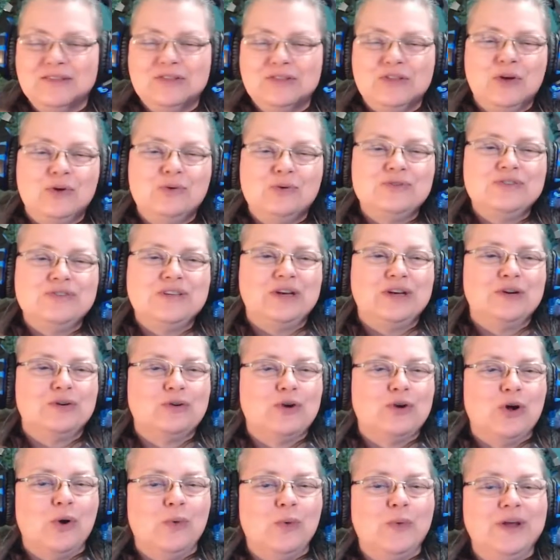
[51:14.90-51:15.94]
those that are
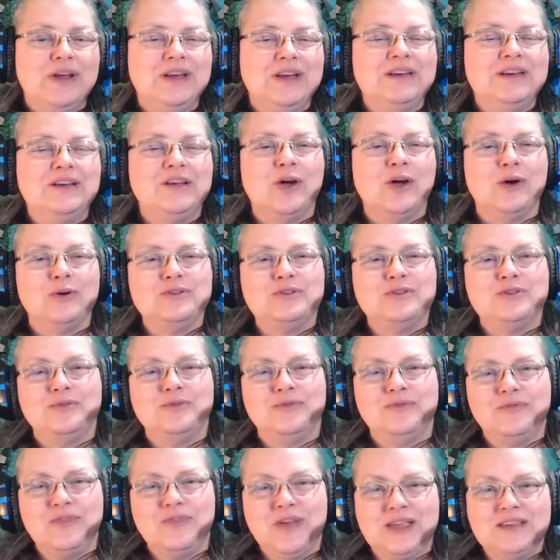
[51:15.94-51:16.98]
going, go to
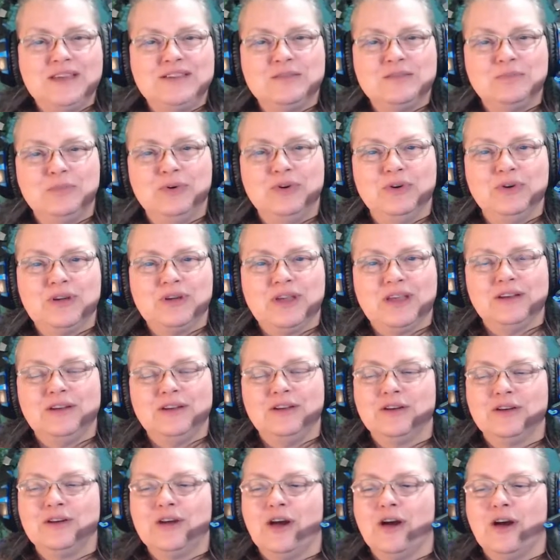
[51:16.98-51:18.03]
Facebook,
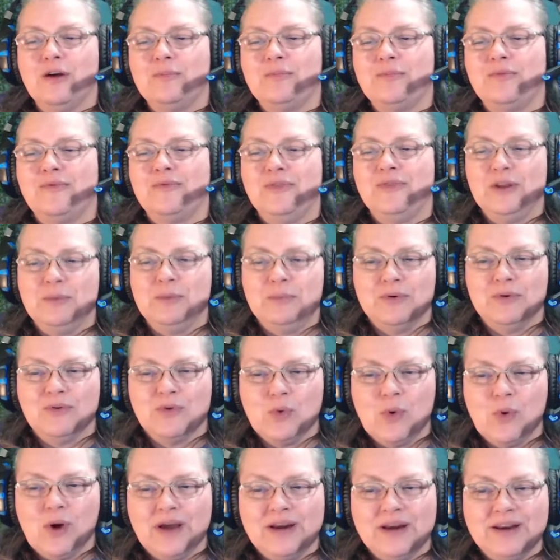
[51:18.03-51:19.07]
look up Flip
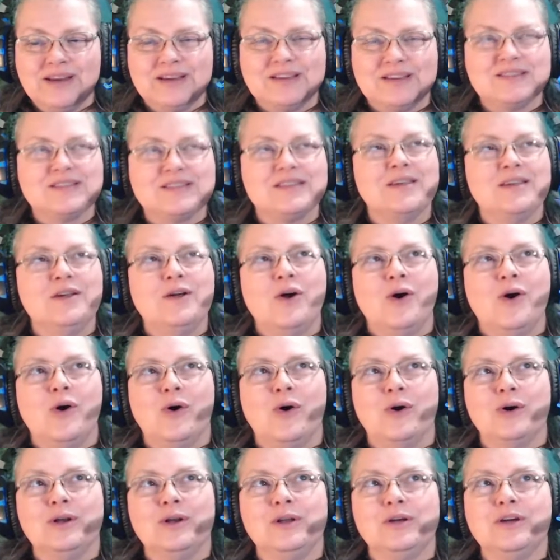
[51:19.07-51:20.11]
Aquatics,
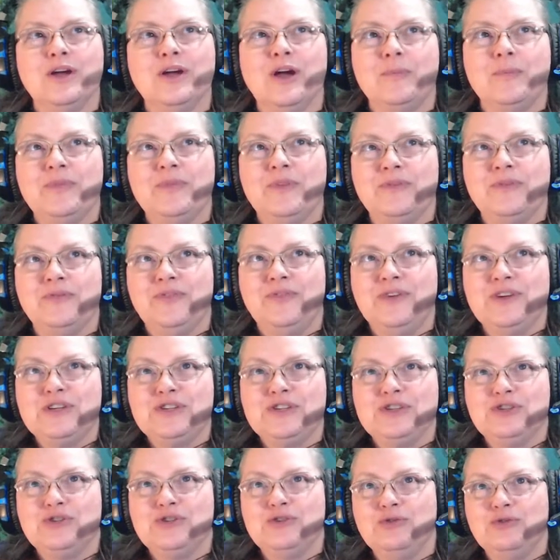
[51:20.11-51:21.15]
or look up the
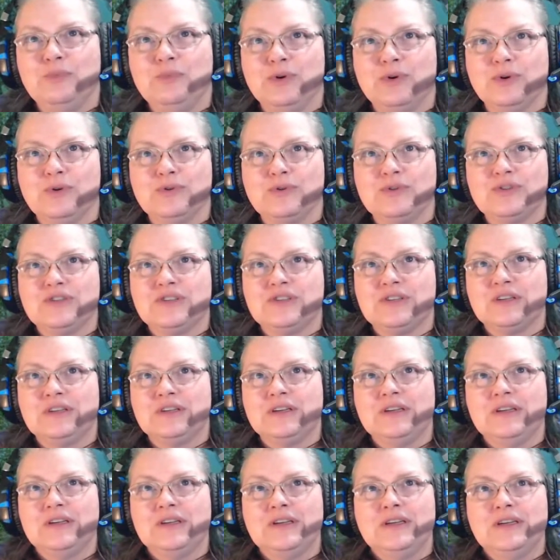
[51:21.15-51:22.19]
Fish Tubers
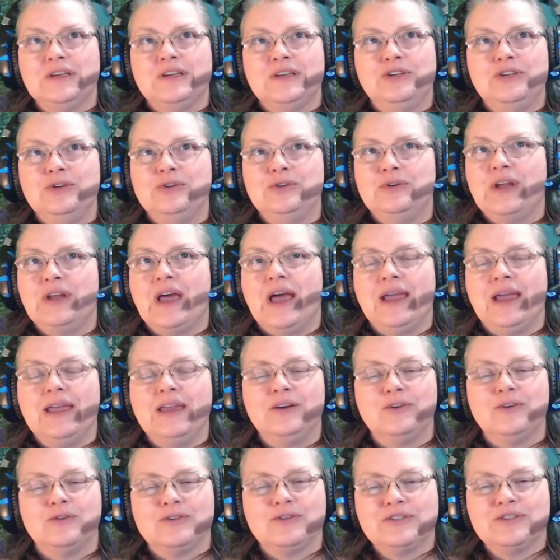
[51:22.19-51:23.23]

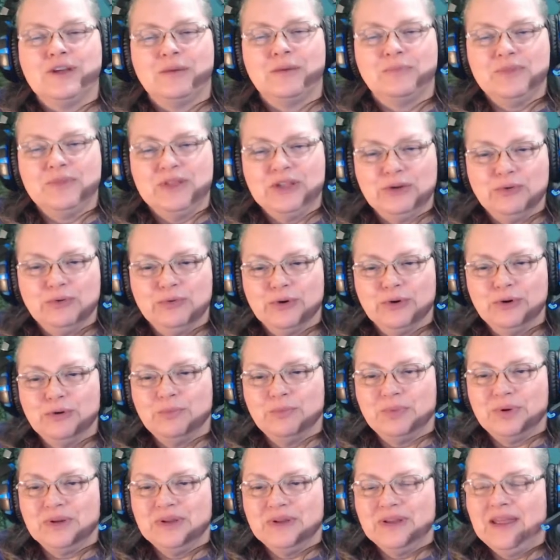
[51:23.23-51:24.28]
Unite or something group,
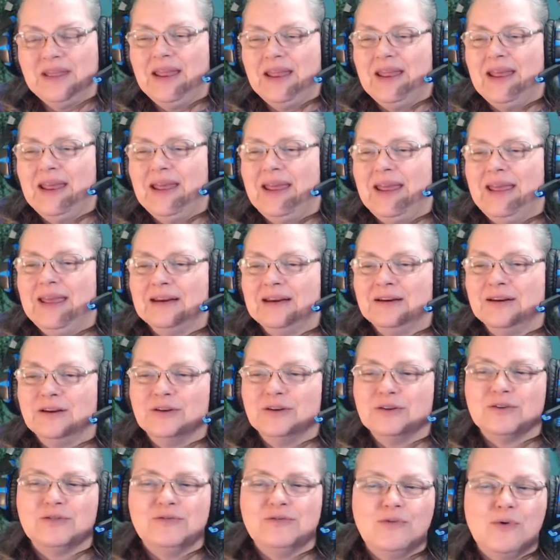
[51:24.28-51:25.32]
and
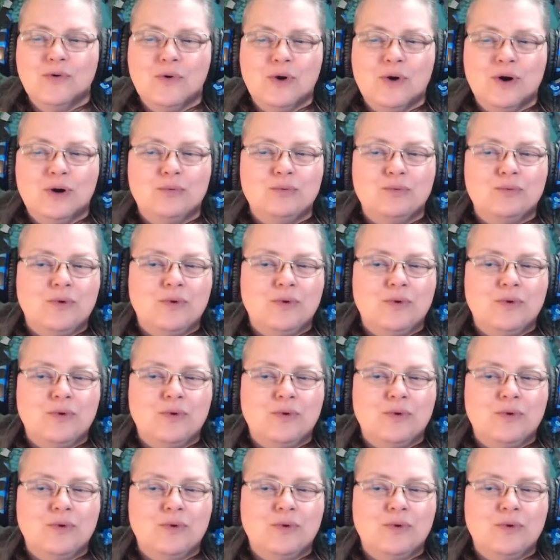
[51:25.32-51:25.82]
look for